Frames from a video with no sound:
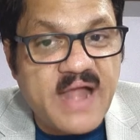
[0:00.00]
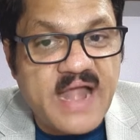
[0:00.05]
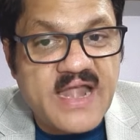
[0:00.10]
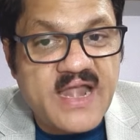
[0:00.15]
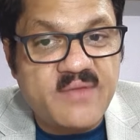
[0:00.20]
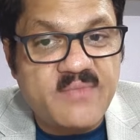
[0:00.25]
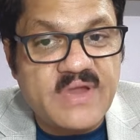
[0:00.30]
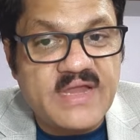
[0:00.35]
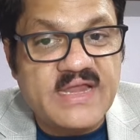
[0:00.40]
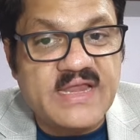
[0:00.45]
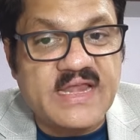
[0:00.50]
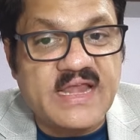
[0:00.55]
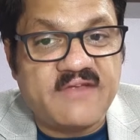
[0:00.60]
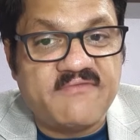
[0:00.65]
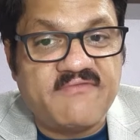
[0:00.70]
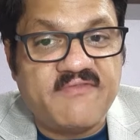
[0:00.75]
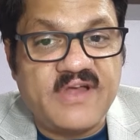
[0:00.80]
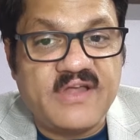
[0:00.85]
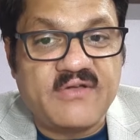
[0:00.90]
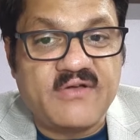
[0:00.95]
pandemic in
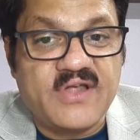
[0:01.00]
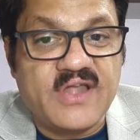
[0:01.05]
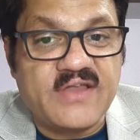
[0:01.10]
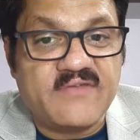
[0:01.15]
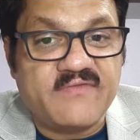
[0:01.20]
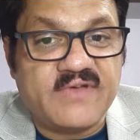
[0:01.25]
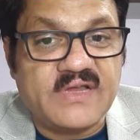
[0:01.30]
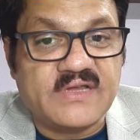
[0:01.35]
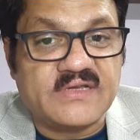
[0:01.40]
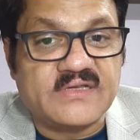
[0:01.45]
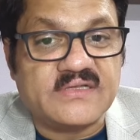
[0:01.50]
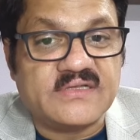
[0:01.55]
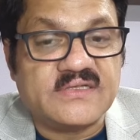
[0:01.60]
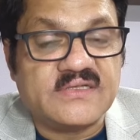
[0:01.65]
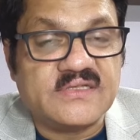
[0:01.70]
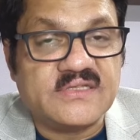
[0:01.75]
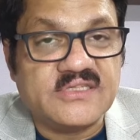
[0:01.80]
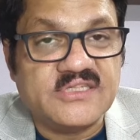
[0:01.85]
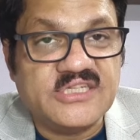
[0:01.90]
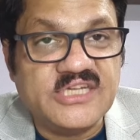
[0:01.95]
FY 21,
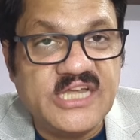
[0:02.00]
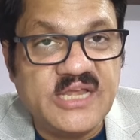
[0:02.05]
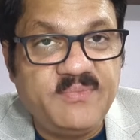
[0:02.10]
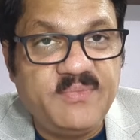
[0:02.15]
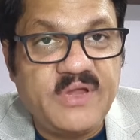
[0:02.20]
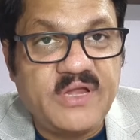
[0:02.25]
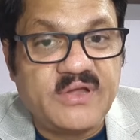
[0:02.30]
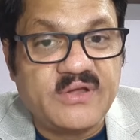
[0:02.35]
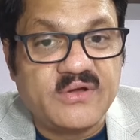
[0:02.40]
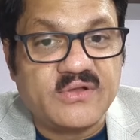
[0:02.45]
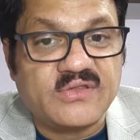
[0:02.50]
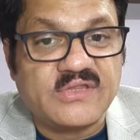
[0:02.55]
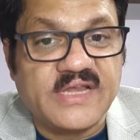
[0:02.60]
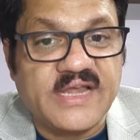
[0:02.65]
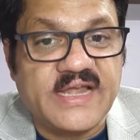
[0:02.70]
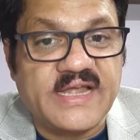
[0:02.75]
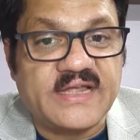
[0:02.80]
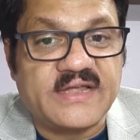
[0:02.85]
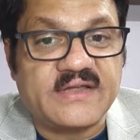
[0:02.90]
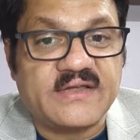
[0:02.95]
GDP growth
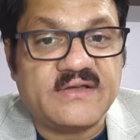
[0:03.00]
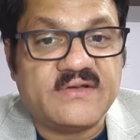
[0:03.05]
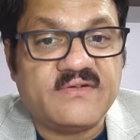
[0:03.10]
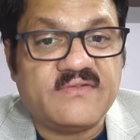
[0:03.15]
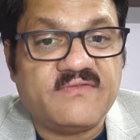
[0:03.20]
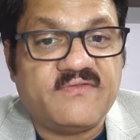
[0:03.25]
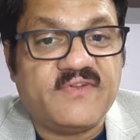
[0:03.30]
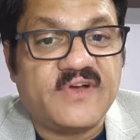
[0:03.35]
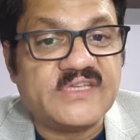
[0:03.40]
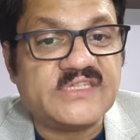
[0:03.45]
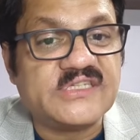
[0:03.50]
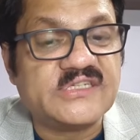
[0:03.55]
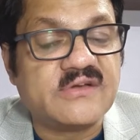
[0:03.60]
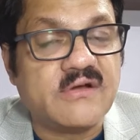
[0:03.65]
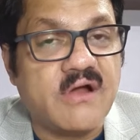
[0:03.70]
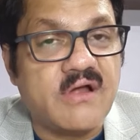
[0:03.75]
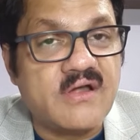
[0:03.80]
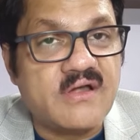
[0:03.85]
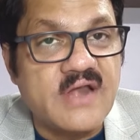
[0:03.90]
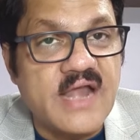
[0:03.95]
rate first
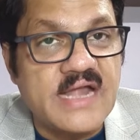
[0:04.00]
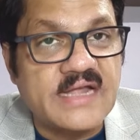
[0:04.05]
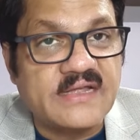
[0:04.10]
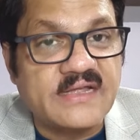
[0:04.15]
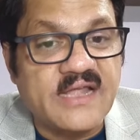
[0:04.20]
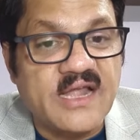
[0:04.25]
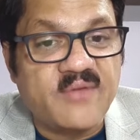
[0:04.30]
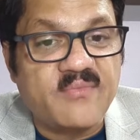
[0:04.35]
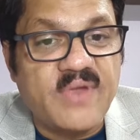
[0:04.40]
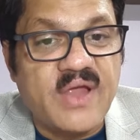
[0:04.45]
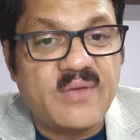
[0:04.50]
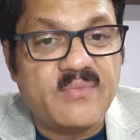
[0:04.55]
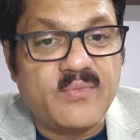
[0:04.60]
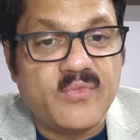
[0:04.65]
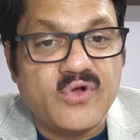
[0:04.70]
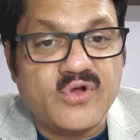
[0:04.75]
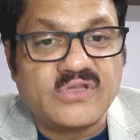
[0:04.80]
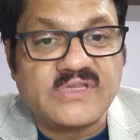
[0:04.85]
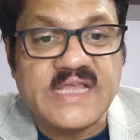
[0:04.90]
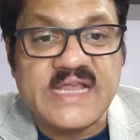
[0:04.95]
contracted by
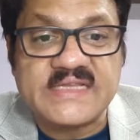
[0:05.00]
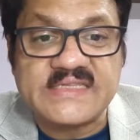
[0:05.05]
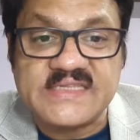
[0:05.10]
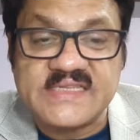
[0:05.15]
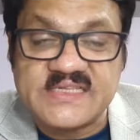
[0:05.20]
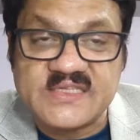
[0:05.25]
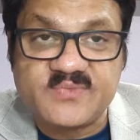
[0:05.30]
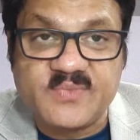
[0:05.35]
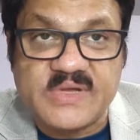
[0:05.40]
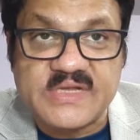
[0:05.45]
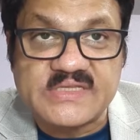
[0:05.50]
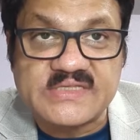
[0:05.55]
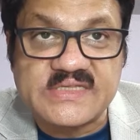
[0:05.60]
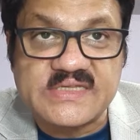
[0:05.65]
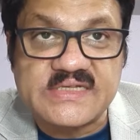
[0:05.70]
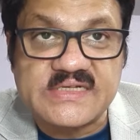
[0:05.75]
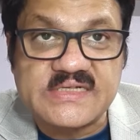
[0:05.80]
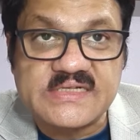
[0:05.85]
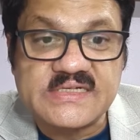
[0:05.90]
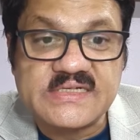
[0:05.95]
more than
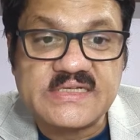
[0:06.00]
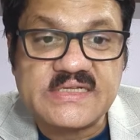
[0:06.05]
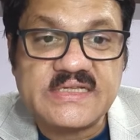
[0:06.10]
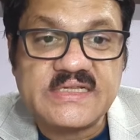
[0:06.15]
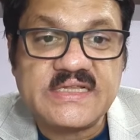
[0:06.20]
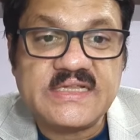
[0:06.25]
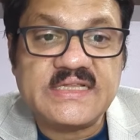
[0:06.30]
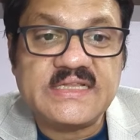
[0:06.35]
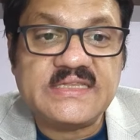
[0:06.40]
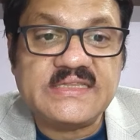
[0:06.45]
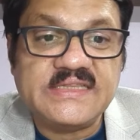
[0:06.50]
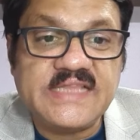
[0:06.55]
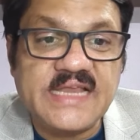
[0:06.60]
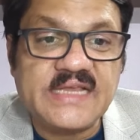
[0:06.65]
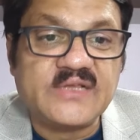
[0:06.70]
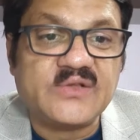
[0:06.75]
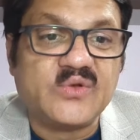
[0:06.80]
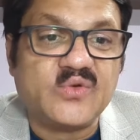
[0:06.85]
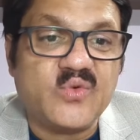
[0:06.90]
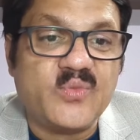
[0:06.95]
6%,
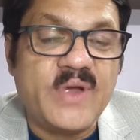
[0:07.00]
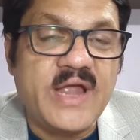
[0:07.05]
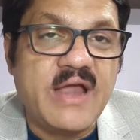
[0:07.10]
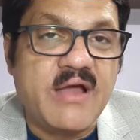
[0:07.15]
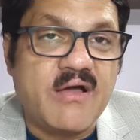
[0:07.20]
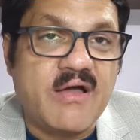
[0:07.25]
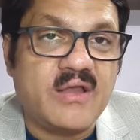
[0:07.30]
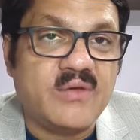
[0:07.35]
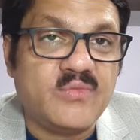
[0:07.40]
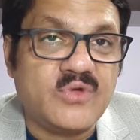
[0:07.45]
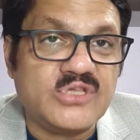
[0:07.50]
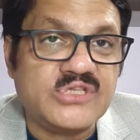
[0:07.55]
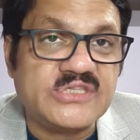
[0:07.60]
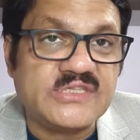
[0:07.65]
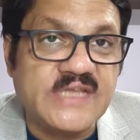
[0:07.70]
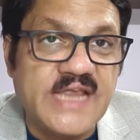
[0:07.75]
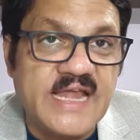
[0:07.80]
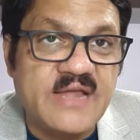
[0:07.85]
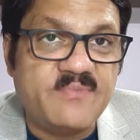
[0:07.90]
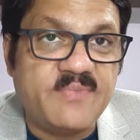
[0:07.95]
then grew by
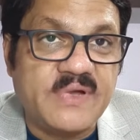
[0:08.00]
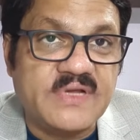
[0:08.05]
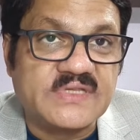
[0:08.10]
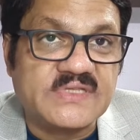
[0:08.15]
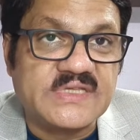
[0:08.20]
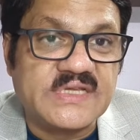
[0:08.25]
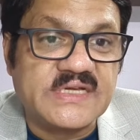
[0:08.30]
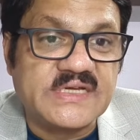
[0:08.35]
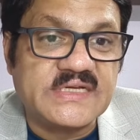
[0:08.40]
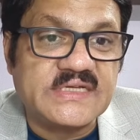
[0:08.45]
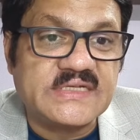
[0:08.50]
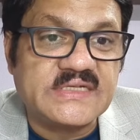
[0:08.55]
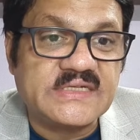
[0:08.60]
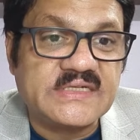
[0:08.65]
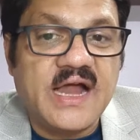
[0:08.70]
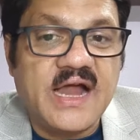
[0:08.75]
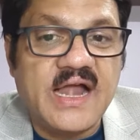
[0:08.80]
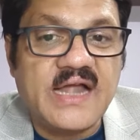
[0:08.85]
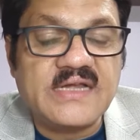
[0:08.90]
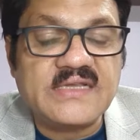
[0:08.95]
almost 9%
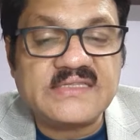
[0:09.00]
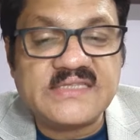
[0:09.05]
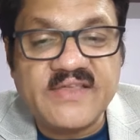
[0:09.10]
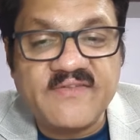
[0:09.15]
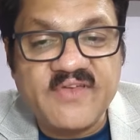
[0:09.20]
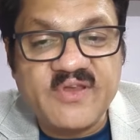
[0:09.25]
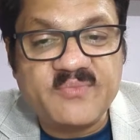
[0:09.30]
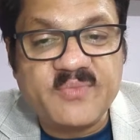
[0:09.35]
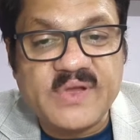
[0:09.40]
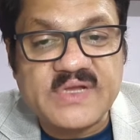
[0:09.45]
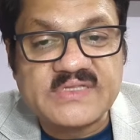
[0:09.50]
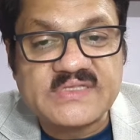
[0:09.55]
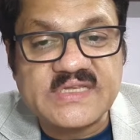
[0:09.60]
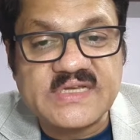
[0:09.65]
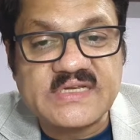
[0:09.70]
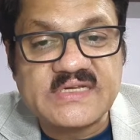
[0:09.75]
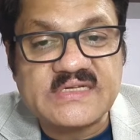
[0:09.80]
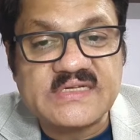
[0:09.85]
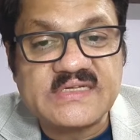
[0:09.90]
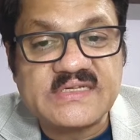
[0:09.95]
and
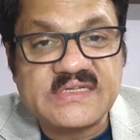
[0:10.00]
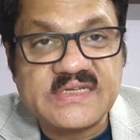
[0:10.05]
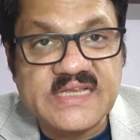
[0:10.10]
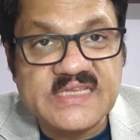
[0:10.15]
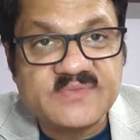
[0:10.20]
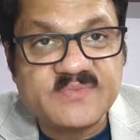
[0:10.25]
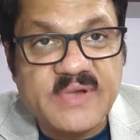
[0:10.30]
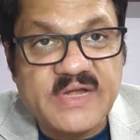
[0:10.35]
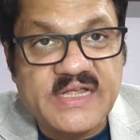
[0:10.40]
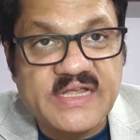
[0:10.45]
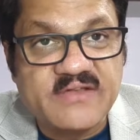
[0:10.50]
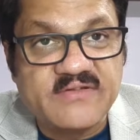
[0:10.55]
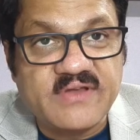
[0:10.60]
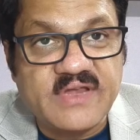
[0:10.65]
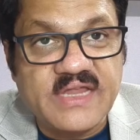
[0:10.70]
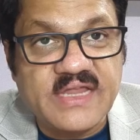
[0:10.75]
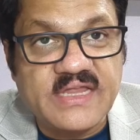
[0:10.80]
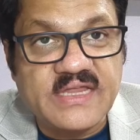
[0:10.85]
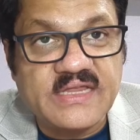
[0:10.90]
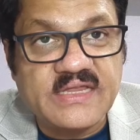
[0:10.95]
7%
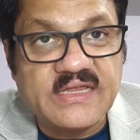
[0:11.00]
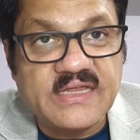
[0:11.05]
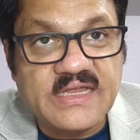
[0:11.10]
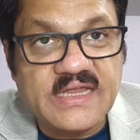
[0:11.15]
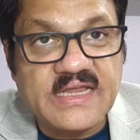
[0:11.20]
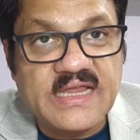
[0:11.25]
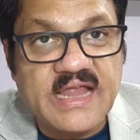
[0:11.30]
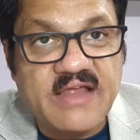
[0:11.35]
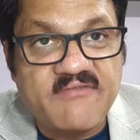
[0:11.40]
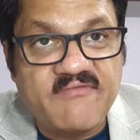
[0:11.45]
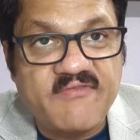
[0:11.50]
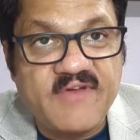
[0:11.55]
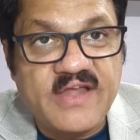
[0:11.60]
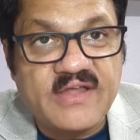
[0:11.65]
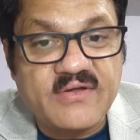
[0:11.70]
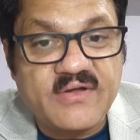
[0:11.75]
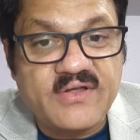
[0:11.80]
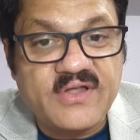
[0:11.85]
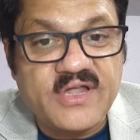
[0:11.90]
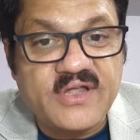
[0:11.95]
respectively in FY
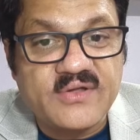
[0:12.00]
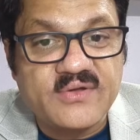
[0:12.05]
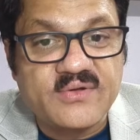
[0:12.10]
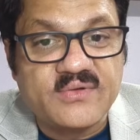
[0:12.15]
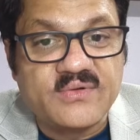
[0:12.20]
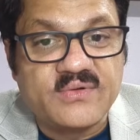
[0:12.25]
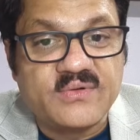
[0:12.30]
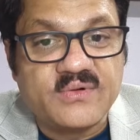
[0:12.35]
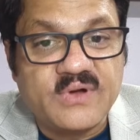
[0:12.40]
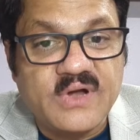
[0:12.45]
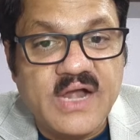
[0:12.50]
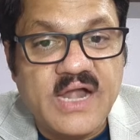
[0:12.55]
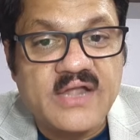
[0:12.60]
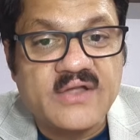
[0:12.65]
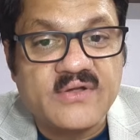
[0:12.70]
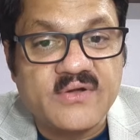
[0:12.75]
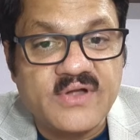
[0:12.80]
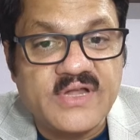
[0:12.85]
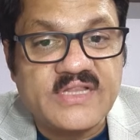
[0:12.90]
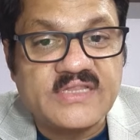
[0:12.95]
22
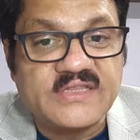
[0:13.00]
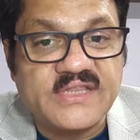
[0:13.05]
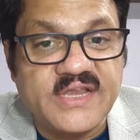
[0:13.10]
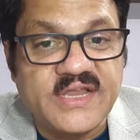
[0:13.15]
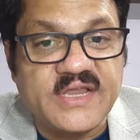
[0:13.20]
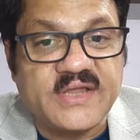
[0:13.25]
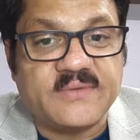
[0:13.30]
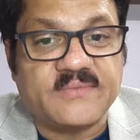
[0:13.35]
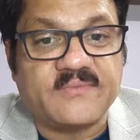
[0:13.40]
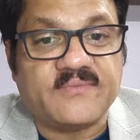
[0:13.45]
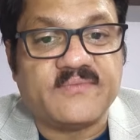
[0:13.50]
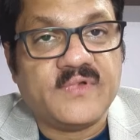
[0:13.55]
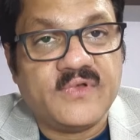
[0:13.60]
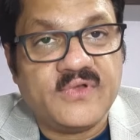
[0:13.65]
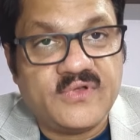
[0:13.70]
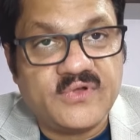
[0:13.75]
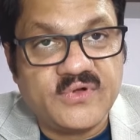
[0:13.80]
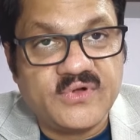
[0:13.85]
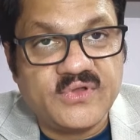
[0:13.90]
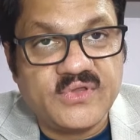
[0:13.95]
and 23
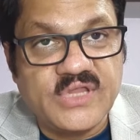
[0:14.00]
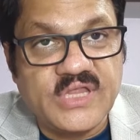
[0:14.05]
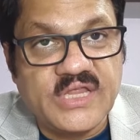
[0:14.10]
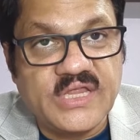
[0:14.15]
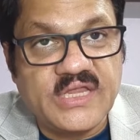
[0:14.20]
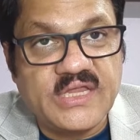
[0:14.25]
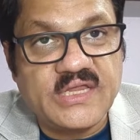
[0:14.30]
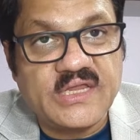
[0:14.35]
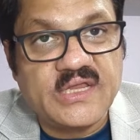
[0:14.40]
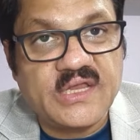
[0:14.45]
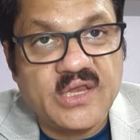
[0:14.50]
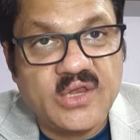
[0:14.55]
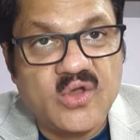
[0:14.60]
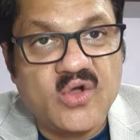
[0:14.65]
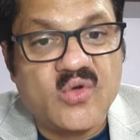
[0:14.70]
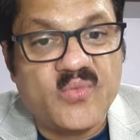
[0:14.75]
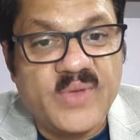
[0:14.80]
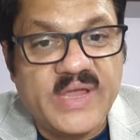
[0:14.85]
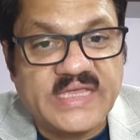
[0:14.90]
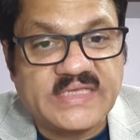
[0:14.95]
due to the
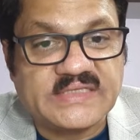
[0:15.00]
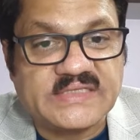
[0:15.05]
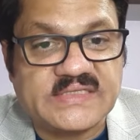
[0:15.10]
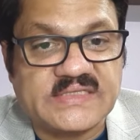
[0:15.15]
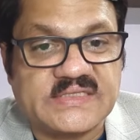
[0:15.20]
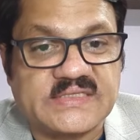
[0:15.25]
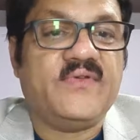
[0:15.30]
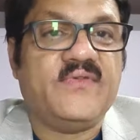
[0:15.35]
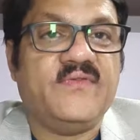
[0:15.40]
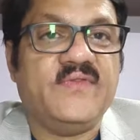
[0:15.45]
low base.